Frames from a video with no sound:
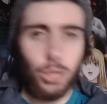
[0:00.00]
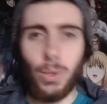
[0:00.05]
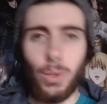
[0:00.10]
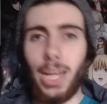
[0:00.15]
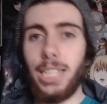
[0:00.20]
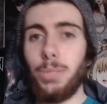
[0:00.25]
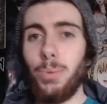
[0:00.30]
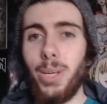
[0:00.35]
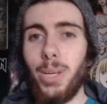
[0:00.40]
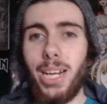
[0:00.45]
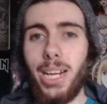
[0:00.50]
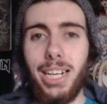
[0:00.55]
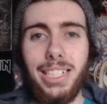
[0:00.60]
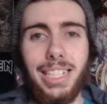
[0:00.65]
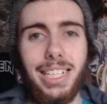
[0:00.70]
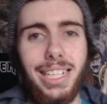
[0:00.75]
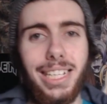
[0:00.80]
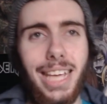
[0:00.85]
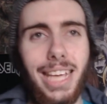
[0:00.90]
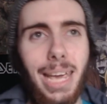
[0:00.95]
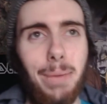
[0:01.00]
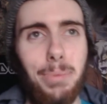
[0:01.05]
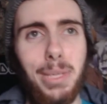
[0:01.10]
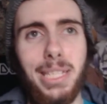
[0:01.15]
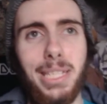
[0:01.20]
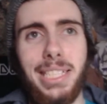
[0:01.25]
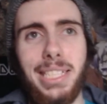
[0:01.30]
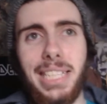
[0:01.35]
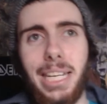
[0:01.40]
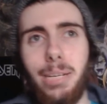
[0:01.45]
So last week I did a
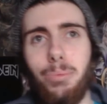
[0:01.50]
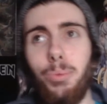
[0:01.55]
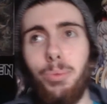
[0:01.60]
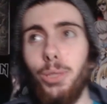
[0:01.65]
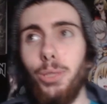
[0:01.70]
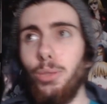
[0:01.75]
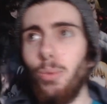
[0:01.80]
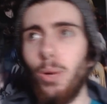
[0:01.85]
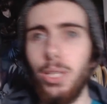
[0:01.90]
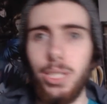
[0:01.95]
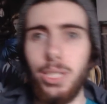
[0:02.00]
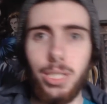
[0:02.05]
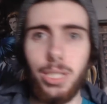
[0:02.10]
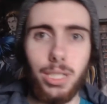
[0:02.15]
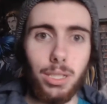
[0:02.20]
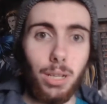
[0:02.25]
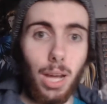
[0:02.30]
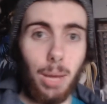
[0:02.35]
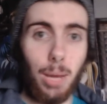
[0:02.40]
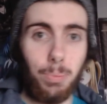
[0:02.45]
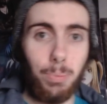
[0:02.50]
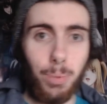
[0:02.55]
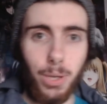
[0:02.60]
gaming setup, which was